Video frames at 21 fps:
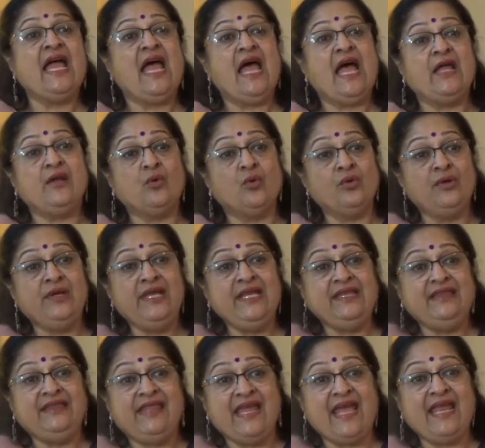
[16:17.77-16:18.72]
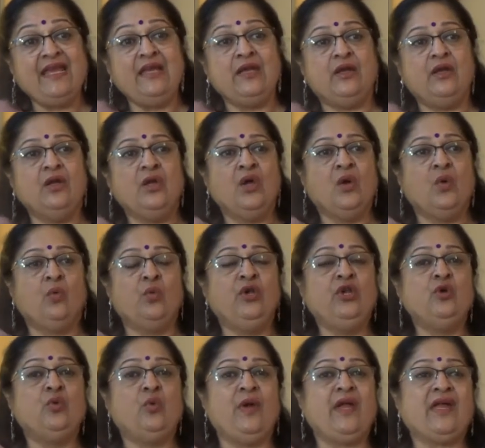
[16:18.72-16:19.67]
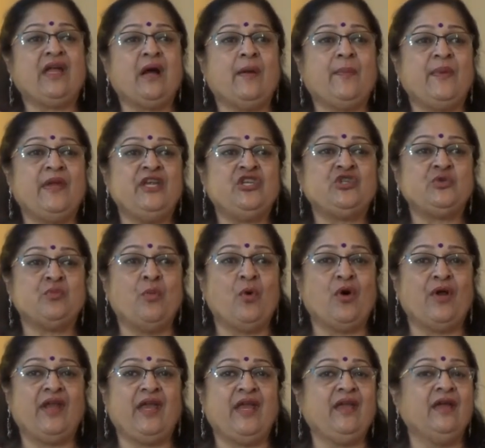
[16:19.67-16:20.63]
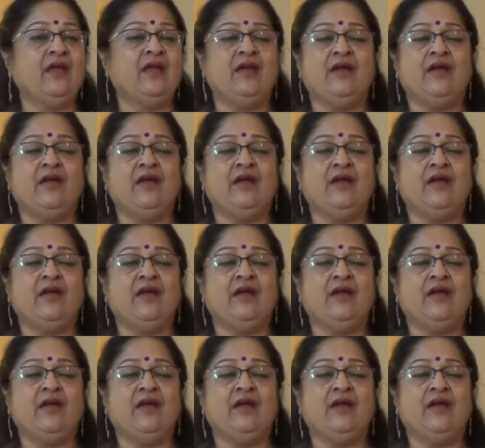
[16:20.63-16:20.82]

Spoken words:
and only then will you wake up each morning